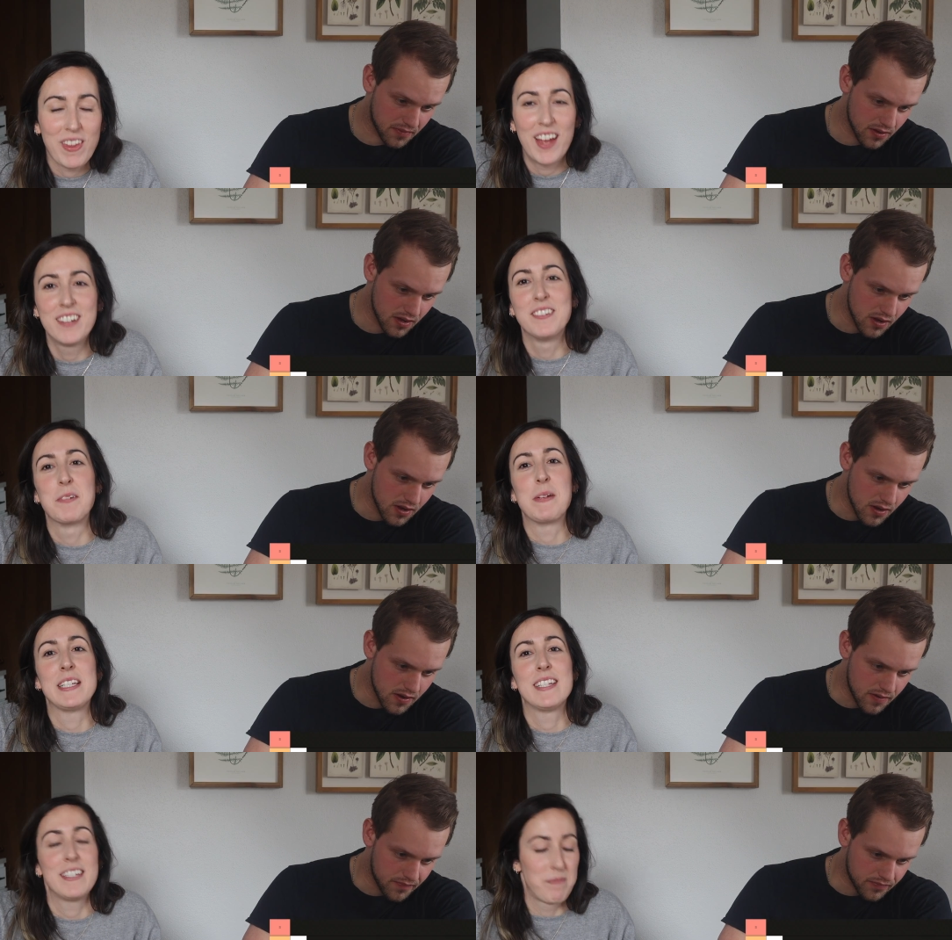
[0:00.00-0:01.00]
Speaker 1: I don't want to
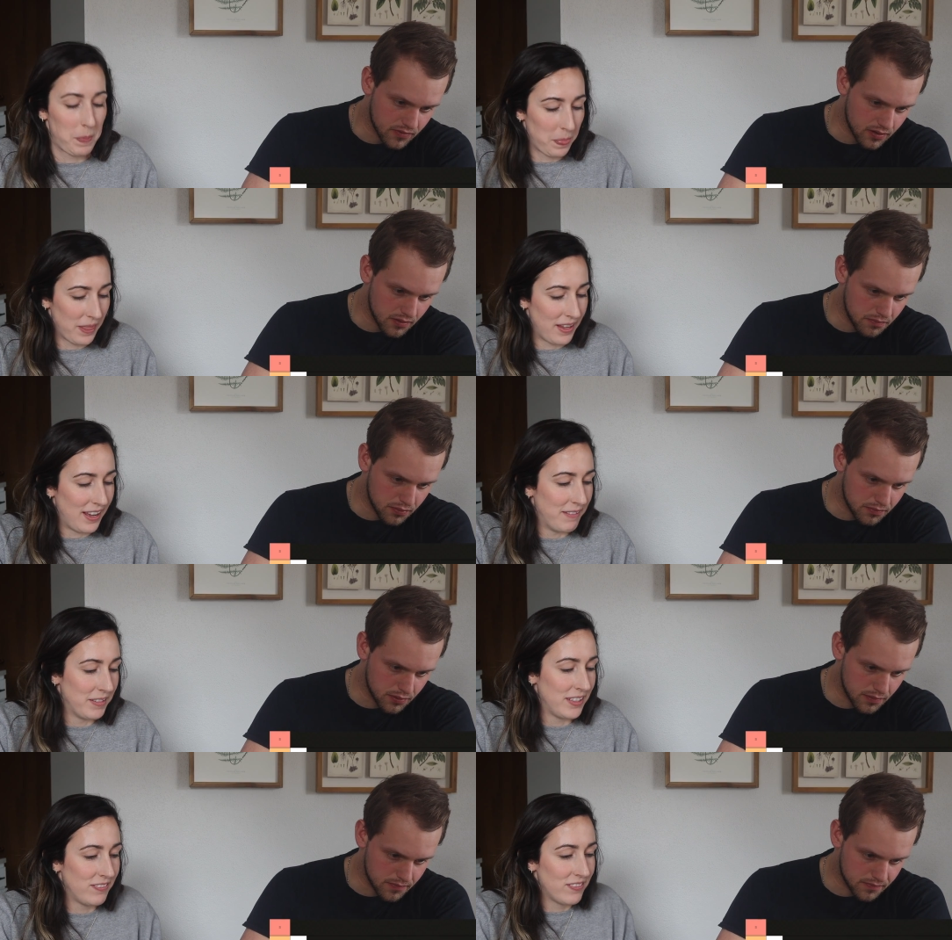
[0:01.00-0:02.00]
waste that. I
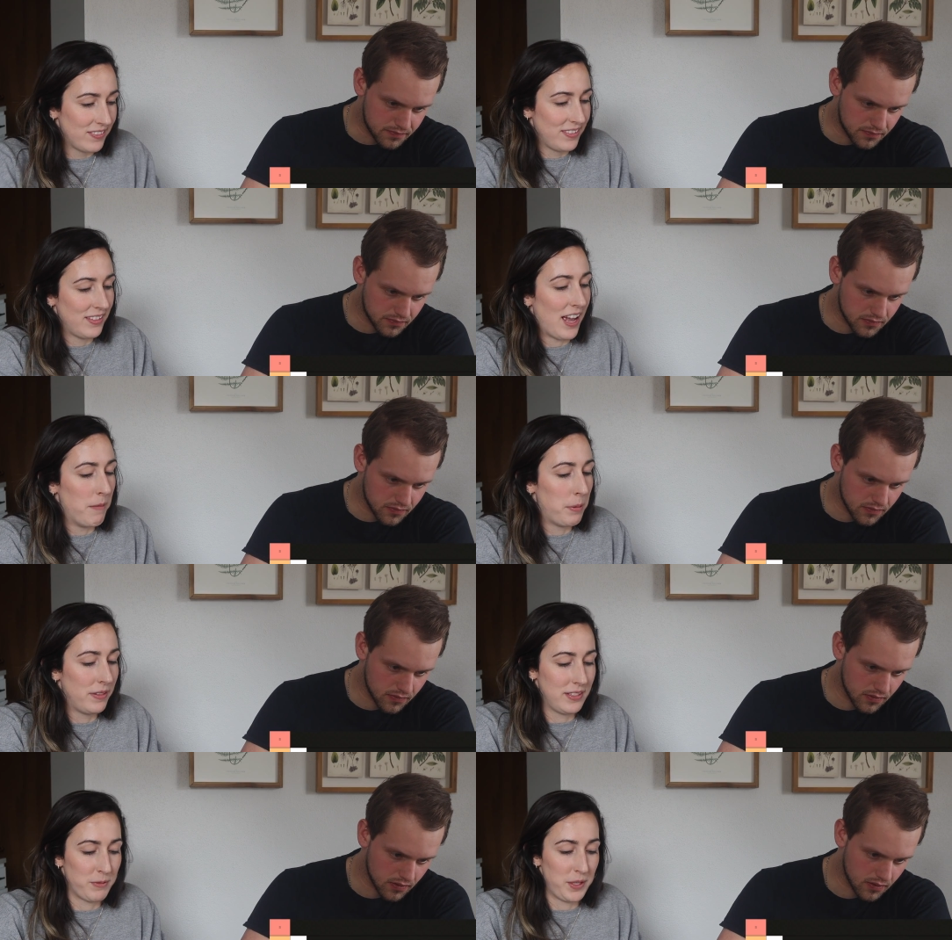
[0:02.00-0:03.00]
want to. I put
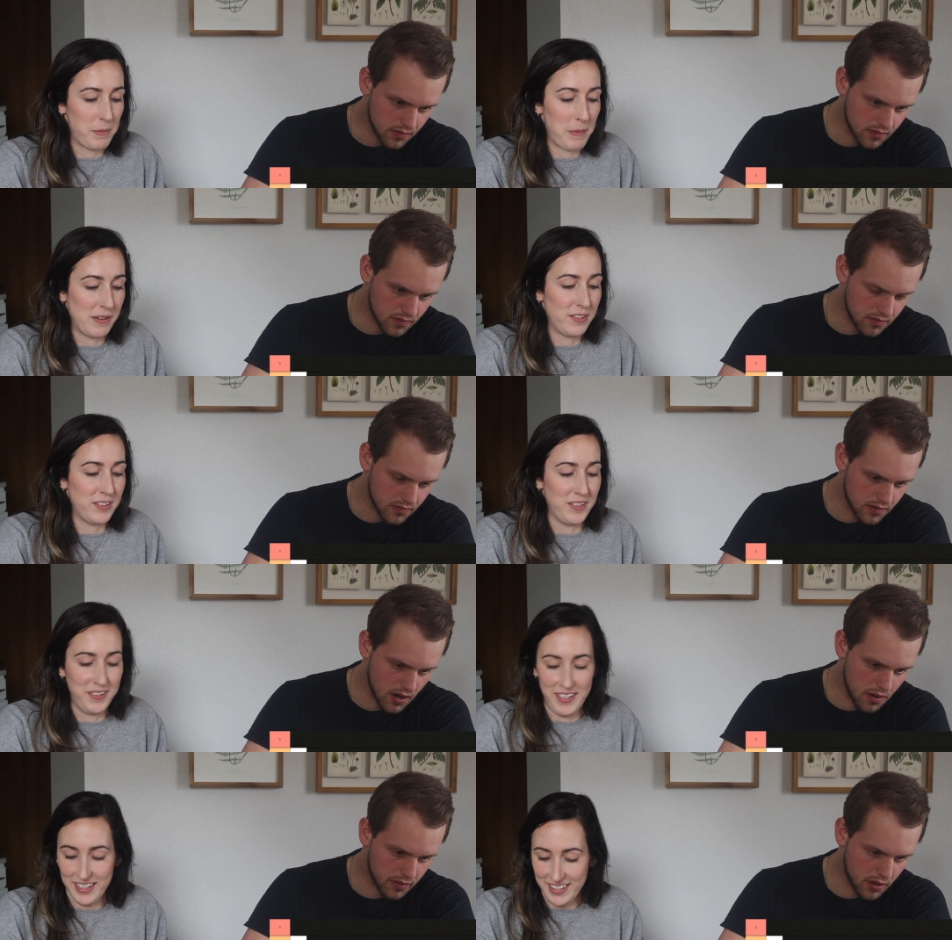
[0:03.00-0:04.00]
this one in my mouth so I
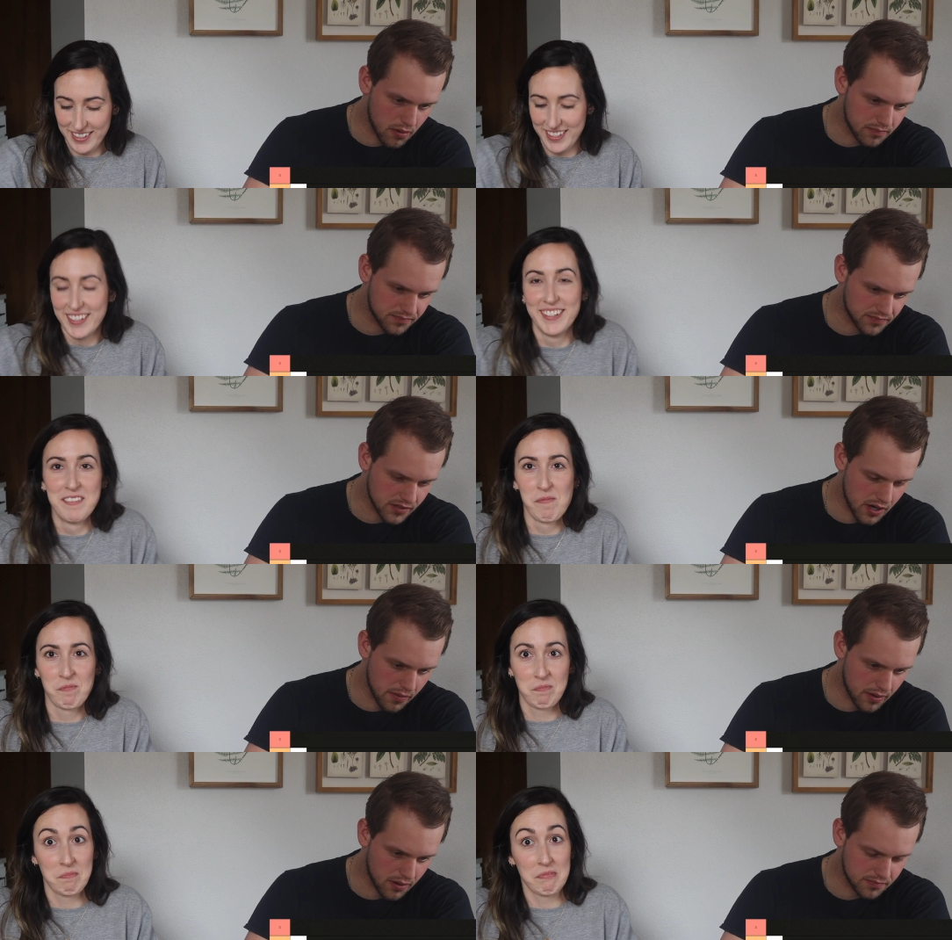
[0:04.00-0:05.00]
can eat this.
Speaker 2: There
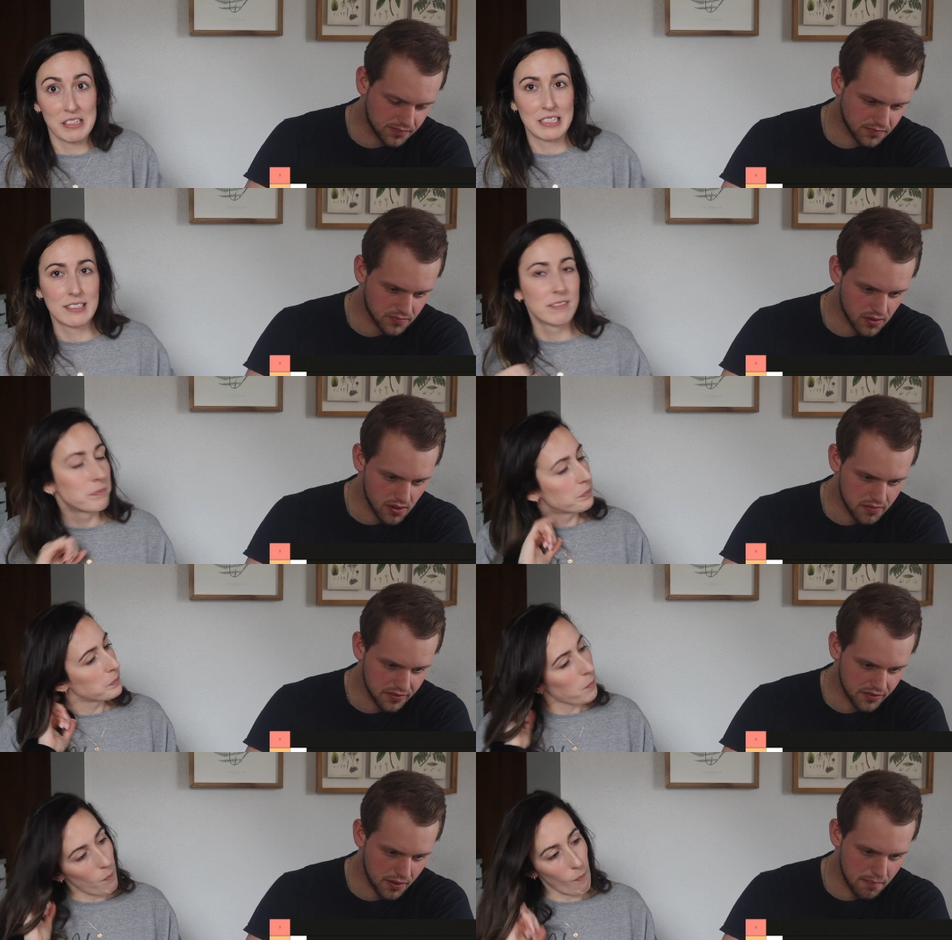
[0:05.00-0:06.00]
we go.
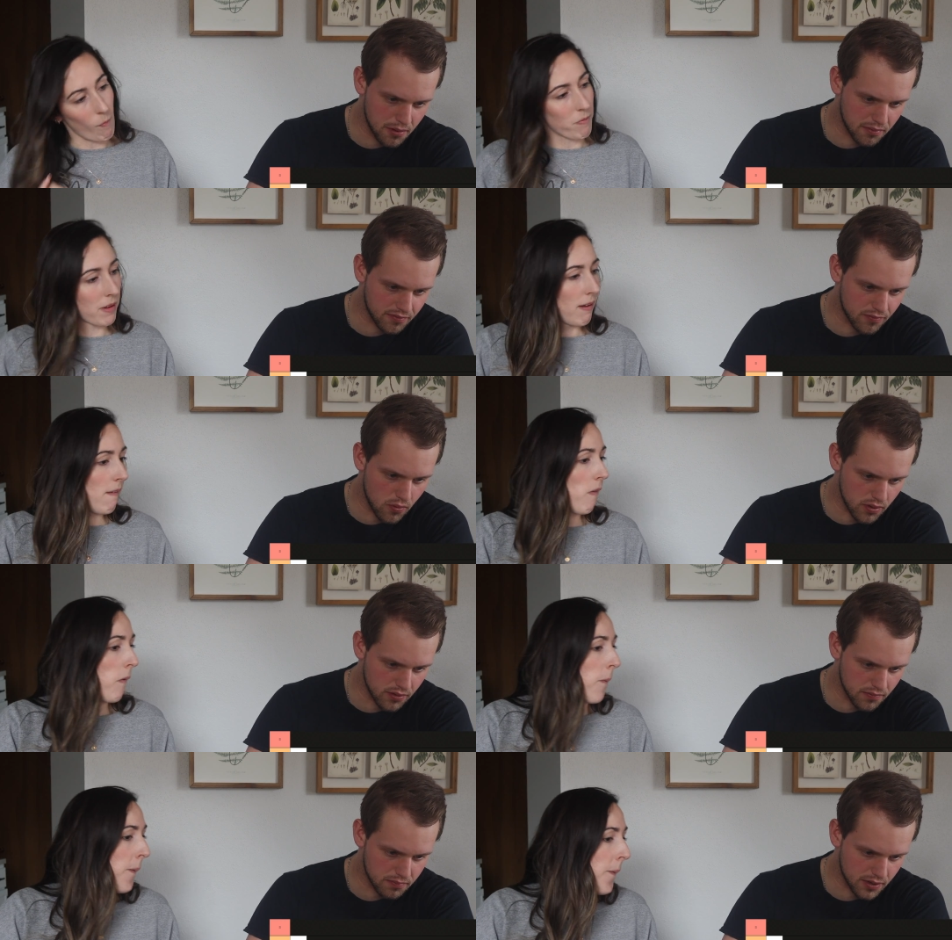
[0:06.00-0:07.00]
Say put it before
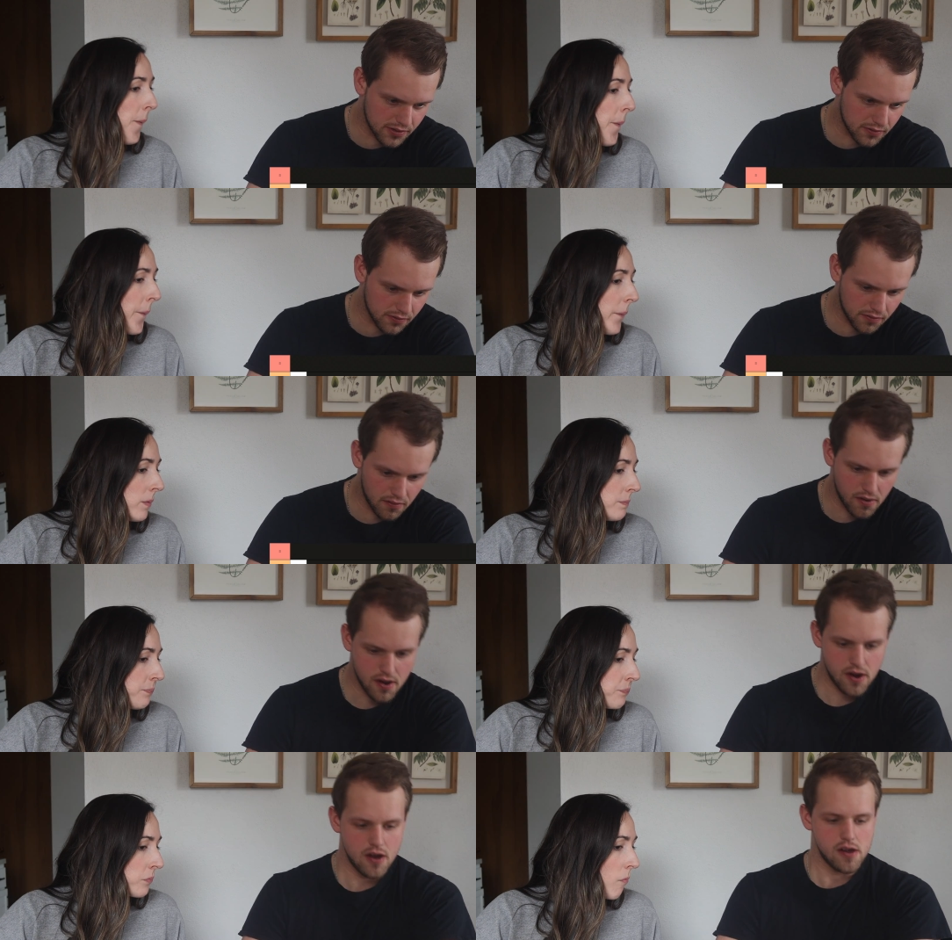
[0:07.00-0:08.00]
the pretzels.
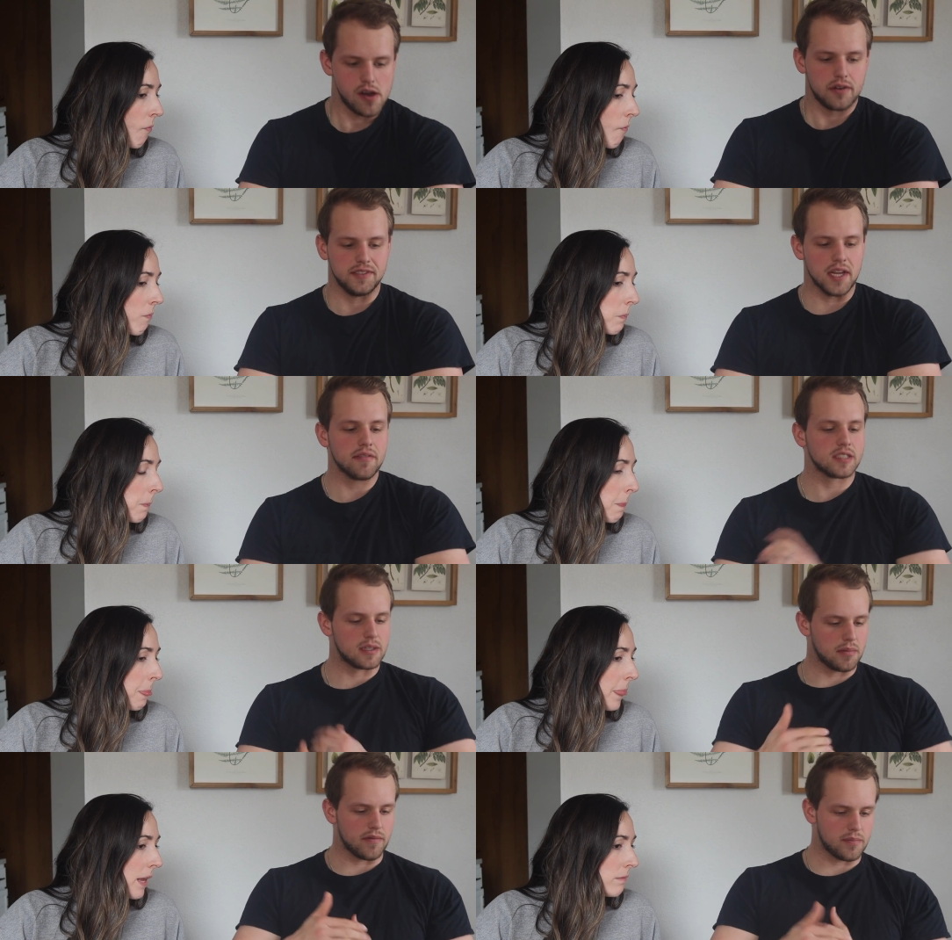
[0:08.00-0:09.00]
It's definitely
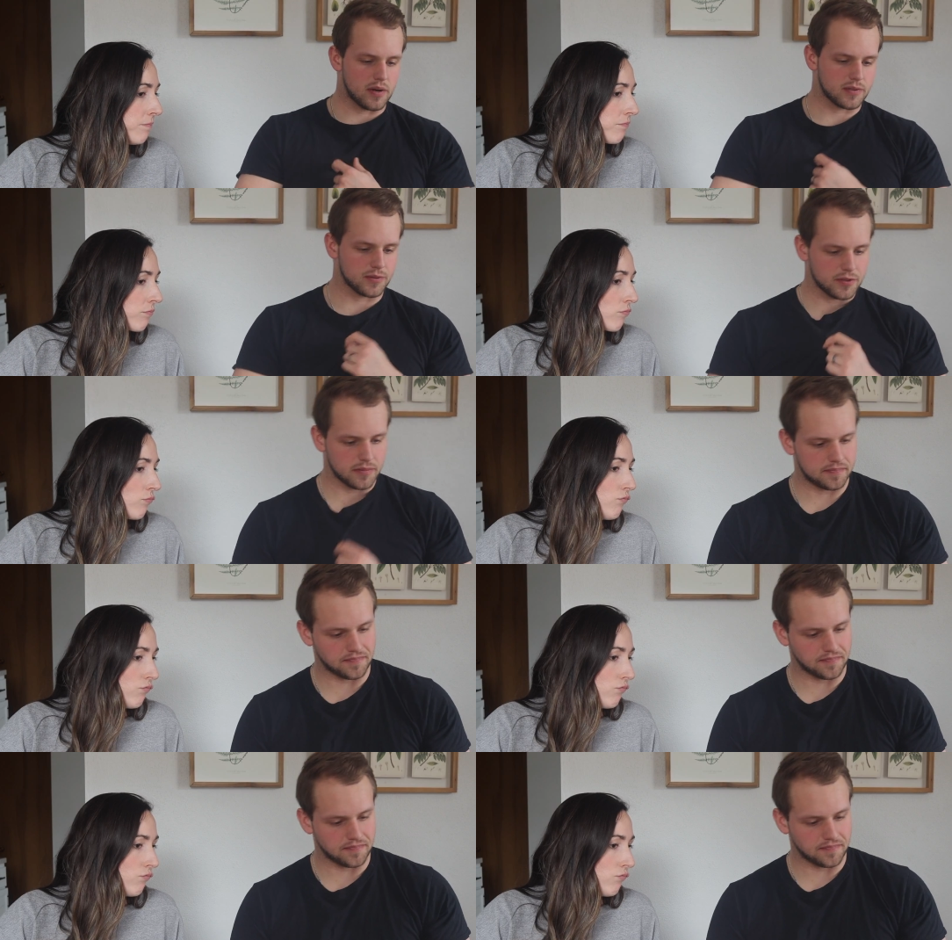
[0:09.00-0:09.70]
above the pretzels.